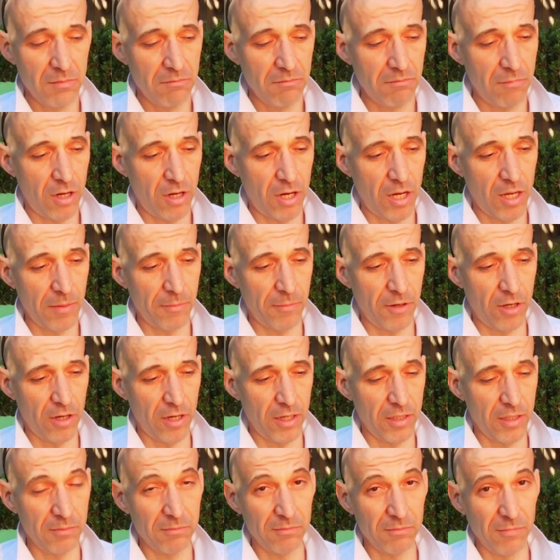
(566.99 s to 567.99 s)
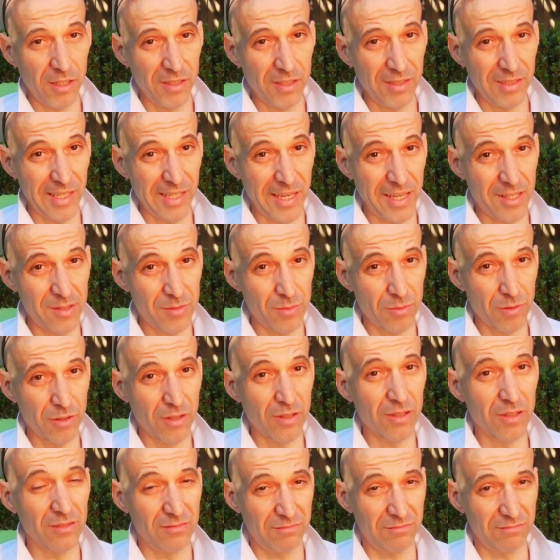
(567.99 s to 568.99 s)
my legs
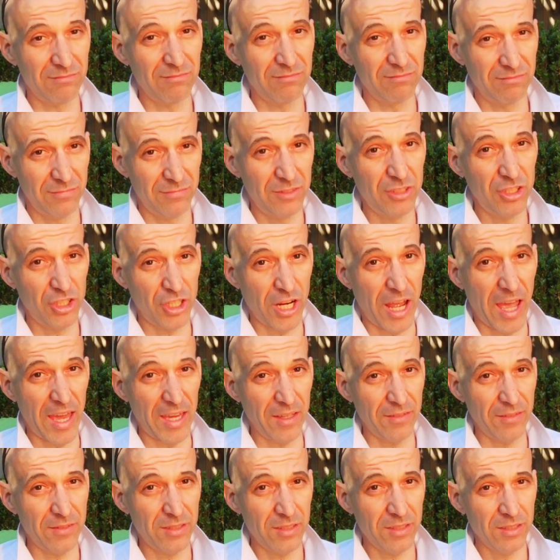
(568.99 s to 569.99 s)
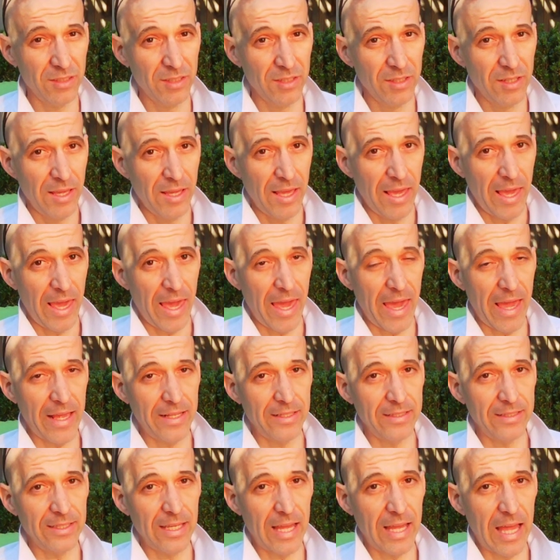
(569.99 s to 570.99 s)
were shaved,
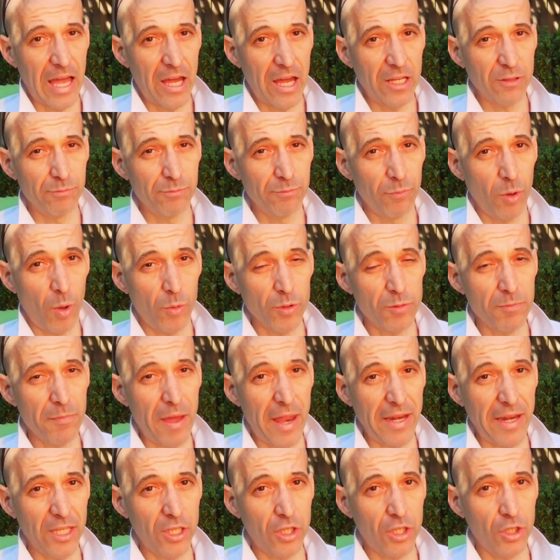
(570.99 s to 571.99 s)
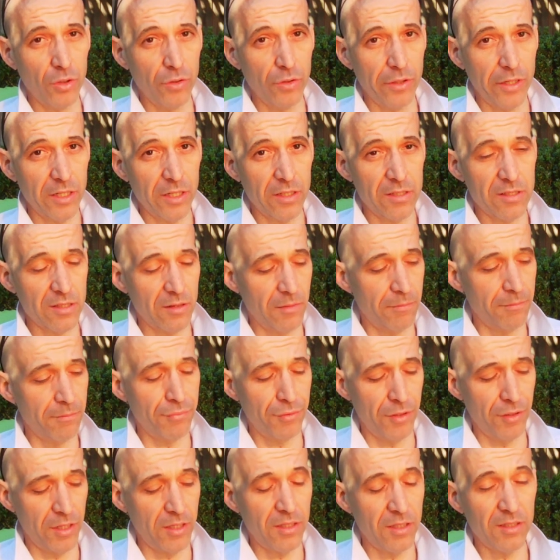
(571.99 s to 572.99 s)
and I was manicuring some
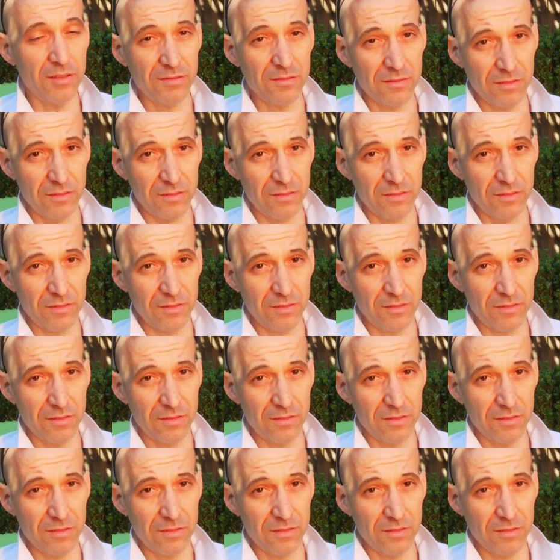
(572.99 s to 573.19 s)
pretty